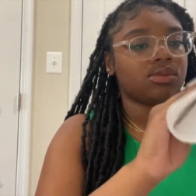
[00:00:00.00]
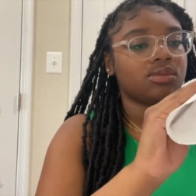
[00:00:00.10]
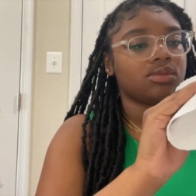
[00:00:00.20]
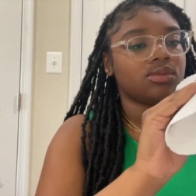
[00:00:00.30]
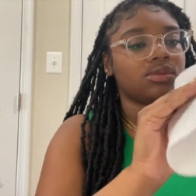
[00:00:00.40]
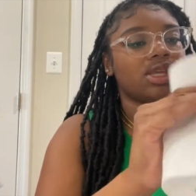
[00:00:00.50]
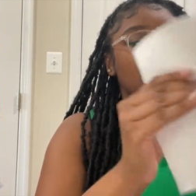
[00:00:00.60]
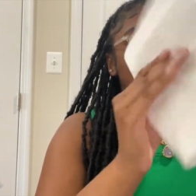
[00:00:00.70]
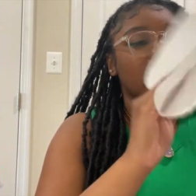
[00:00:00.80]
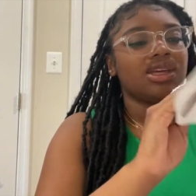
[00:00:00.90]
Mm.
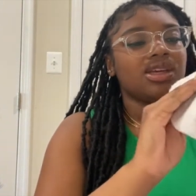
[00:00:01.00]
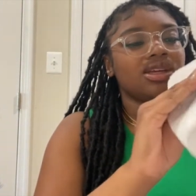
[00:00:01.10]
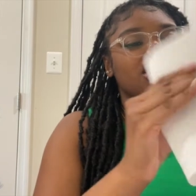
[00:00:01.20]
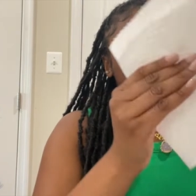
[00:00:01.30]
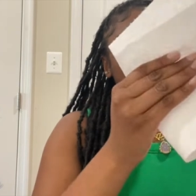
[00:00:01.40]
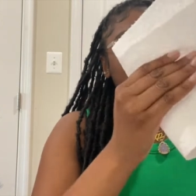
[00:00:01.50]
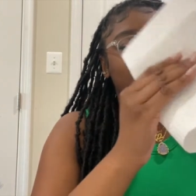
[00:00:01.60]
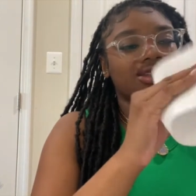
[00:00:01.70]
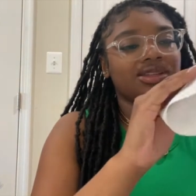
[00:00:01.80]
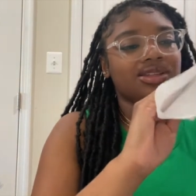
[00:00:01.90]
Like real messy. Like you
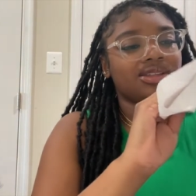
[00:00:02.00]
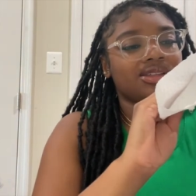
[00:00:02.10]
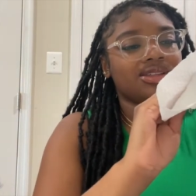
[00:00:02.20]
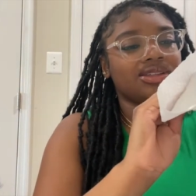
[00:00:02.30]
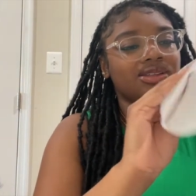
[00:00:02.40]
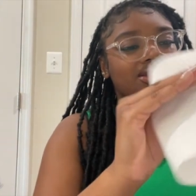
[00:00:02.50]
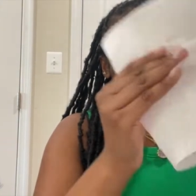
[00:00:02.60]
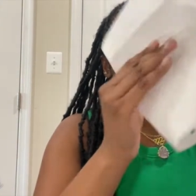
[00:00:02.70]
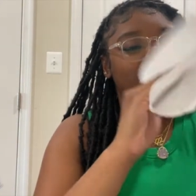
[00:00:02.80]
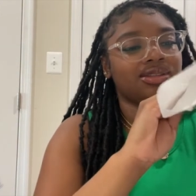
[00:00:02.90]
go to his room, bro,
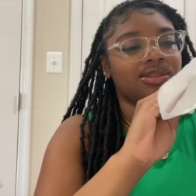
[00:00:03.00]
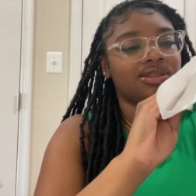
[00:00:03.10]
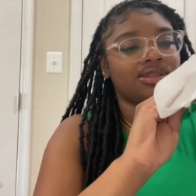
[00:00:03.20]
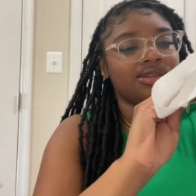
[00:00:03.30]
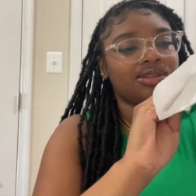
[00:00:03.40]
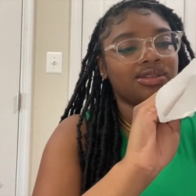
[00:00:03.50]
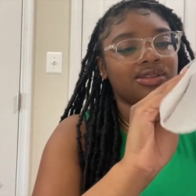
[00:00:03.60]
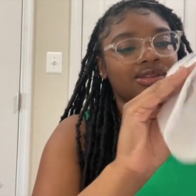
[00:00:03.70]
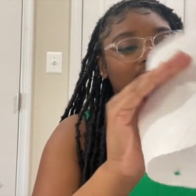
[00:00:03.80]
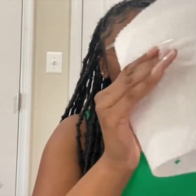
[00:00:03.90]
it's stuff
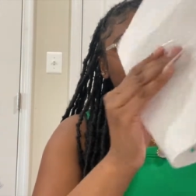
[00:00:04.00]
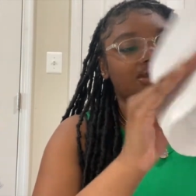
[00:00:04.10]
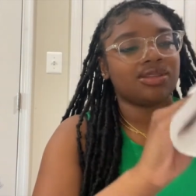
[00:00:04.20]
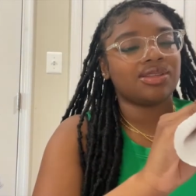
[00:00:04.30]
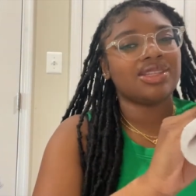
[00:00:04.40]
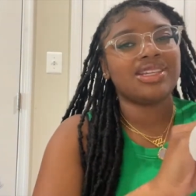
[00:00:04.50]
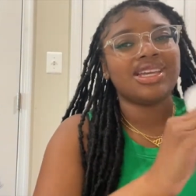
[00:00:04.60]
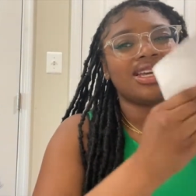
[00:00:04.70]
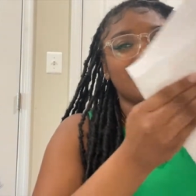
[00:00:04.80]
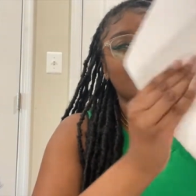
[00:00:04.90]
everywhere.
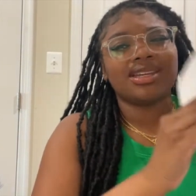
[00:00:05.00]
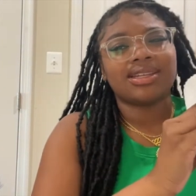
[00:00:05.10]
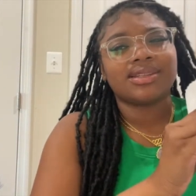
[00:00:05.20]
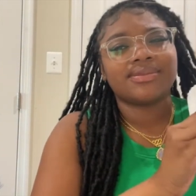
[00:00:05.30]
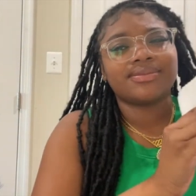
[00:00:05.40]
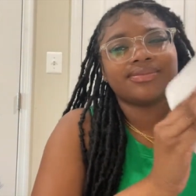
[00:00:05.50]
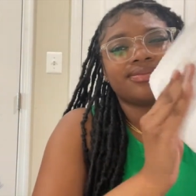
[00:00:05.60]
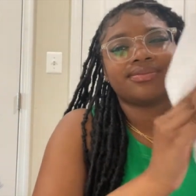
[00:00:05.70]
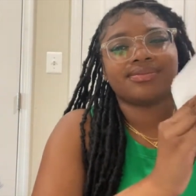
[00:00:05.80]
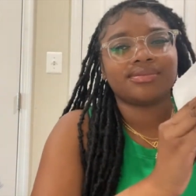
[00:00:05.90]
Like disgusting
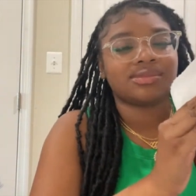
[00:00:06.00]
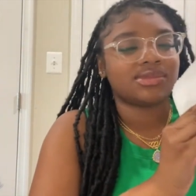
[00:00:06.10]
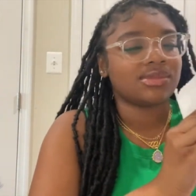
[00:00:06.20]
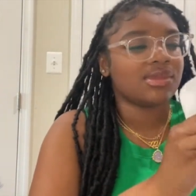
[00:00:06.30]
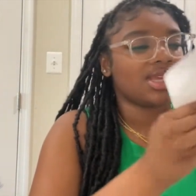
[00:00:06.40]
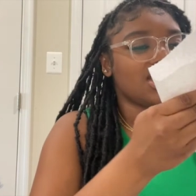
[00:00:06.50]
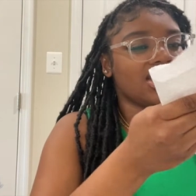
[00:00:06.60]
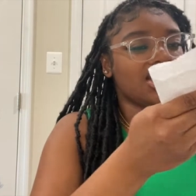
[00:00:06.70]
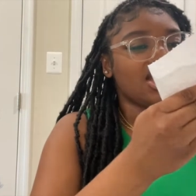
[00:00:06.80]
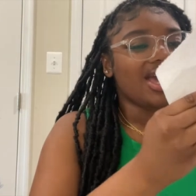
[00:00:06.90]
type.
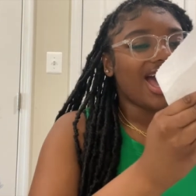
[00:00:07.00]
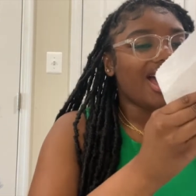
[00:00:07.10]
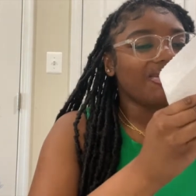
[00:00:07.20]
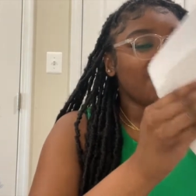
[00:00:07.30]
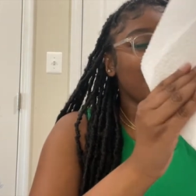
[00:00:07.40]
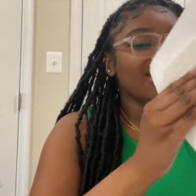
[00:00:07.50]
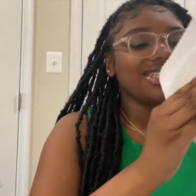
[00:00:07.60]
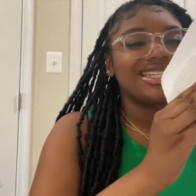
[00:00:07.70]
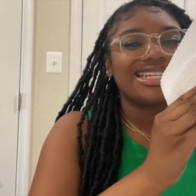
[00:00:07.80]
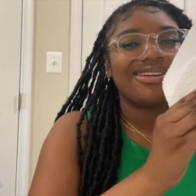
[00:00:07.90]
I mean,
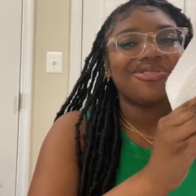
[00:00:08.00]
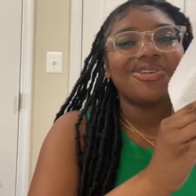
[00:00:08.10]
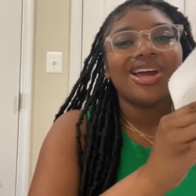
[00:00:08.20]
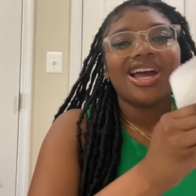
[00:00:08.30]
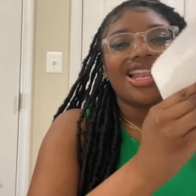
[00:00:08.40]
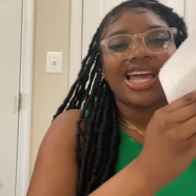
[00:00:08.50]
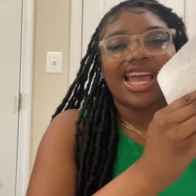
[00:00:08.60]
messy is something you like.